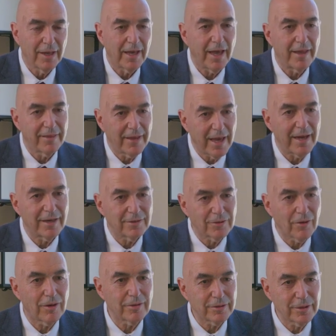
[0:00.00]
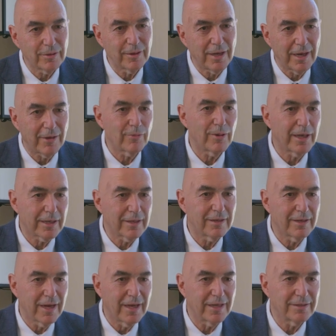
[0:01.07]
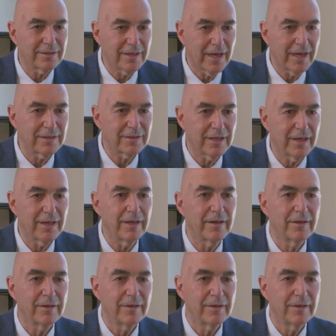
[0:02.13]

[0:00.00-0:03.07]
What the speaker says: And that is also now recognized as a